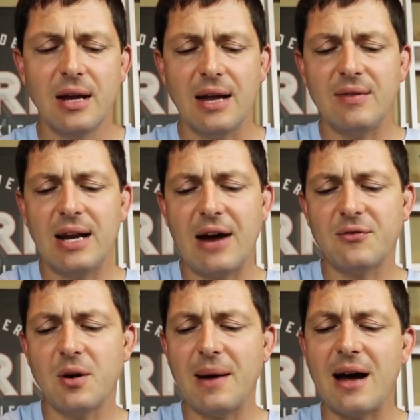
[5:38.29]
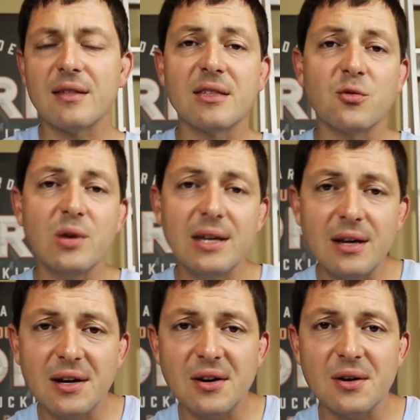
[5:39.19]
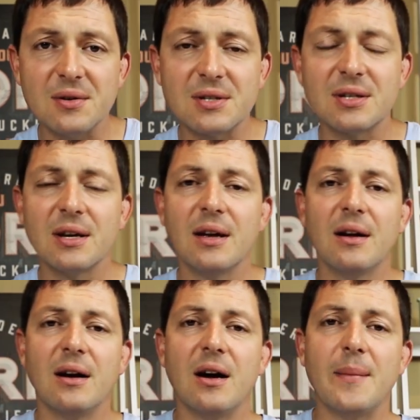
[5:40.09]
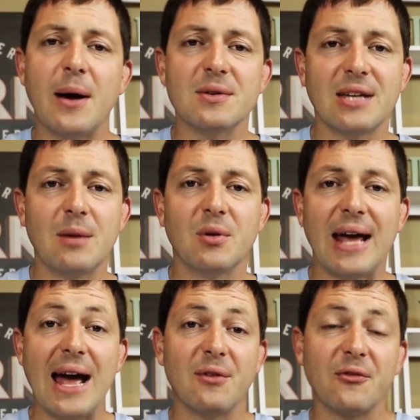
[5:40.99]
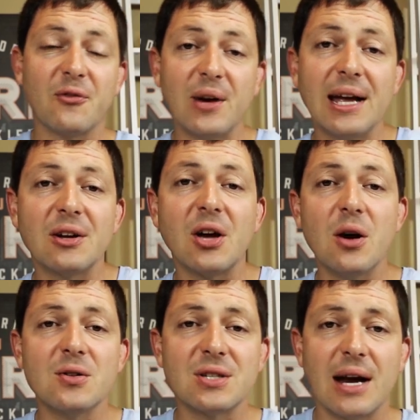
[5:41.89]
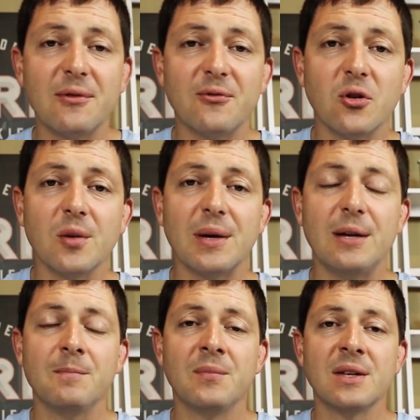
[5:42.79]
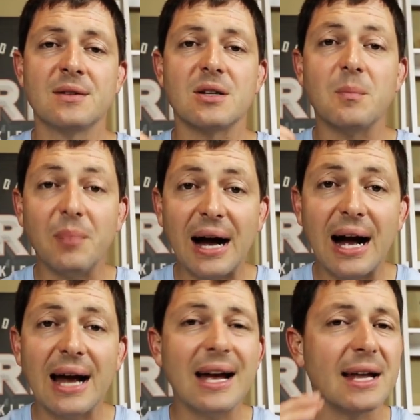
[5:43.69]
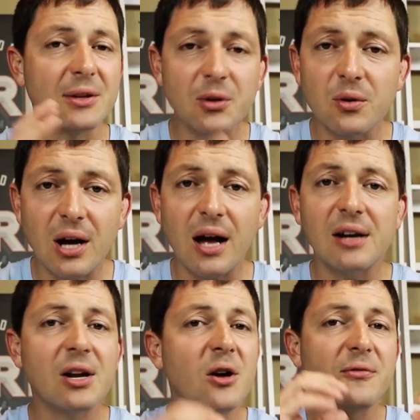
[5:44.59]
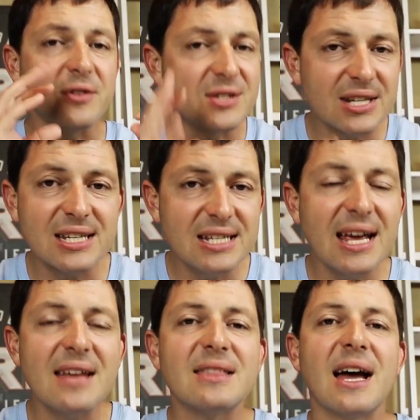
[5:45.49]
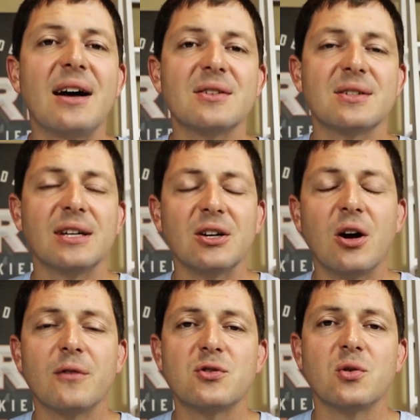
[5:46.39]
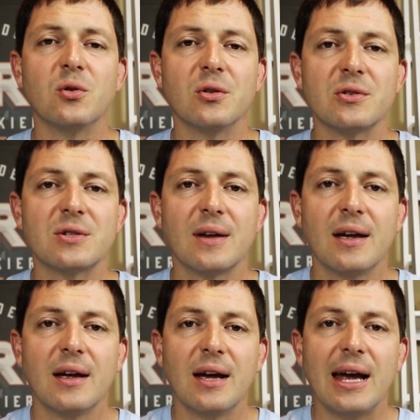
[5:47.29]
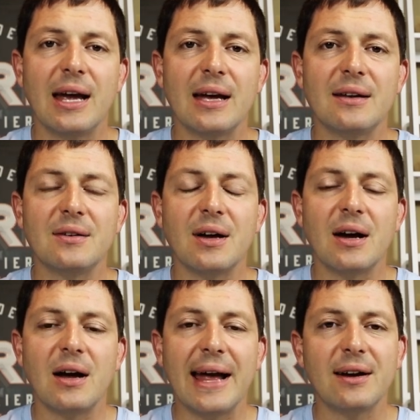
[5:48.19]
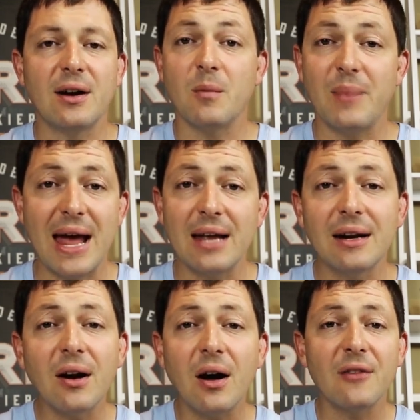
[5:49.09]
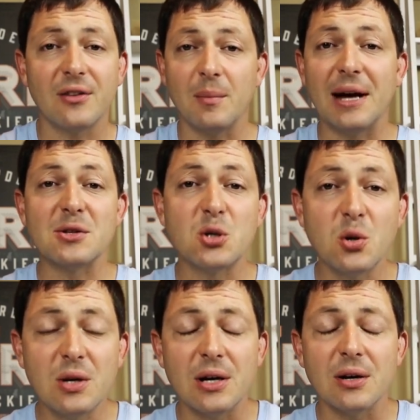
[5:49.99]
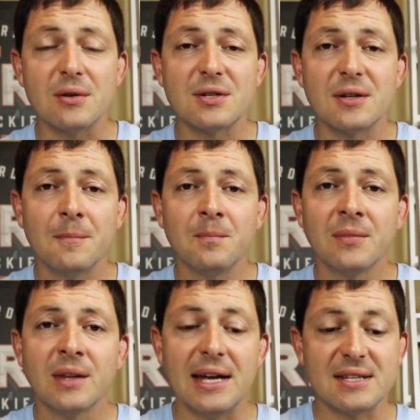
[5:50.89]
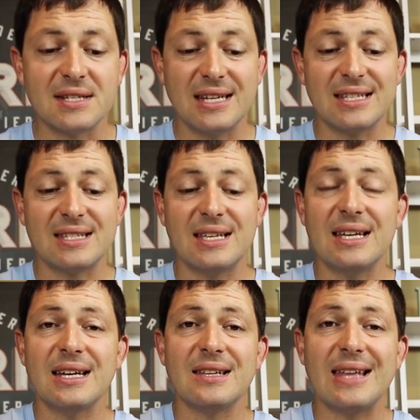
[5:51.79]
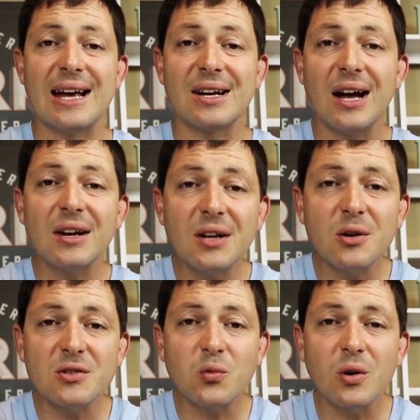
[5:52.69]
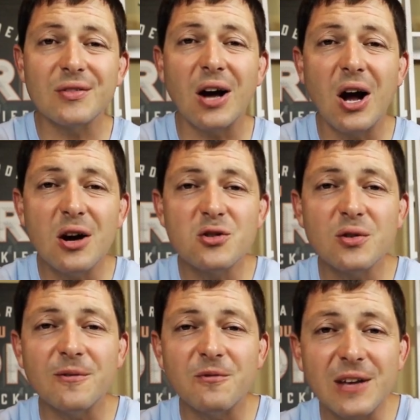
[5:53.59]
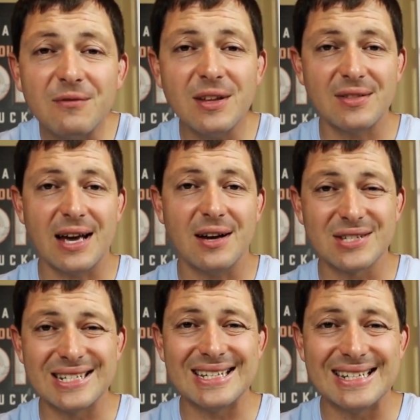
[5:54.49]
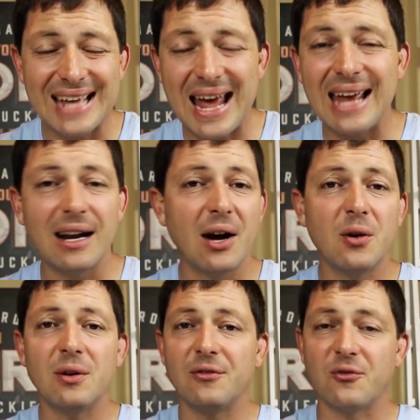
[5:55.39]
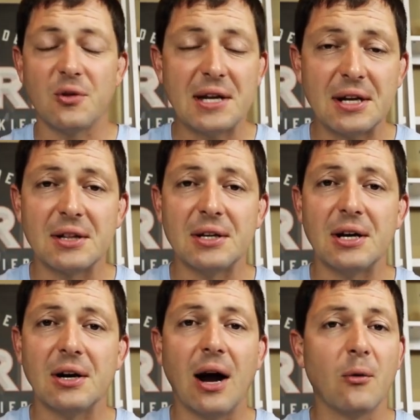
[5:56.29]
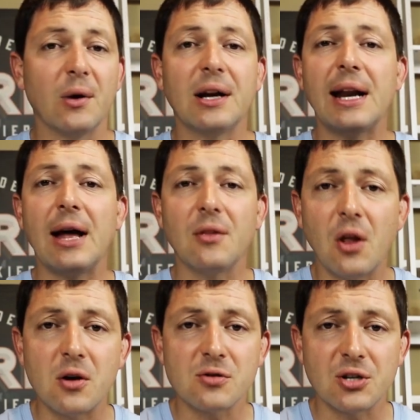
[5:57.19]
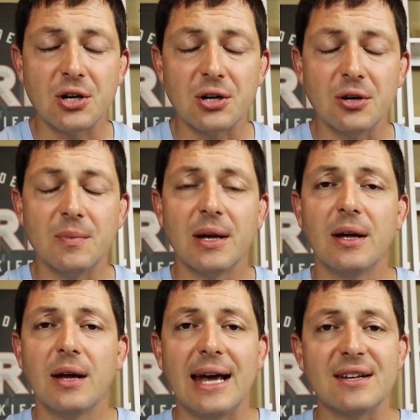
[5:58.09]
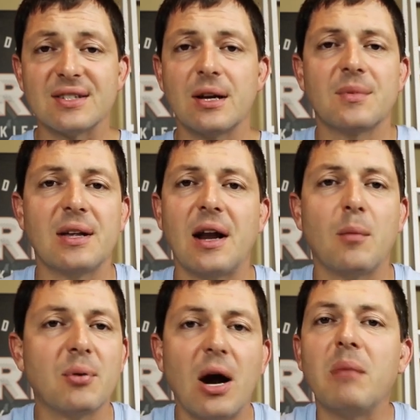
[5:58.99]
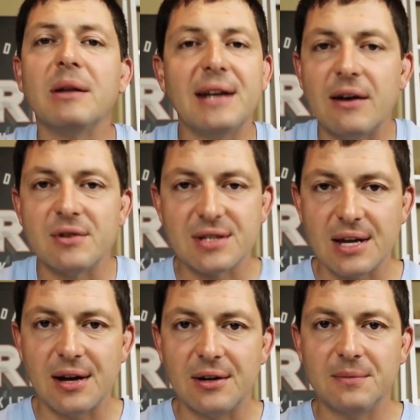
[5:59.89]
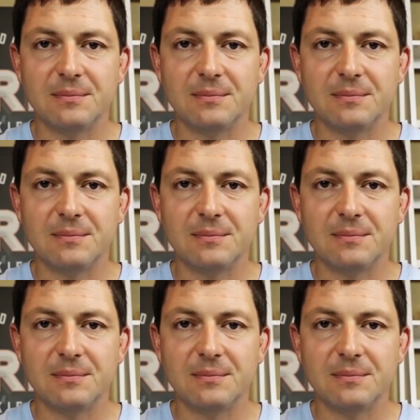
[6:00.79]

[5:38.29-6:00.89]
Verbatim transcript: And then after about three years, um, I was able to have a friend co-sign for me to buy a little condo for 68000 in Gulf Shores and uh, I ended up paying it off in about two years. And since then, that condo is worth 150,000 today, and I own it free and clear. I rent it out long term, and it's something I'll probably never sell.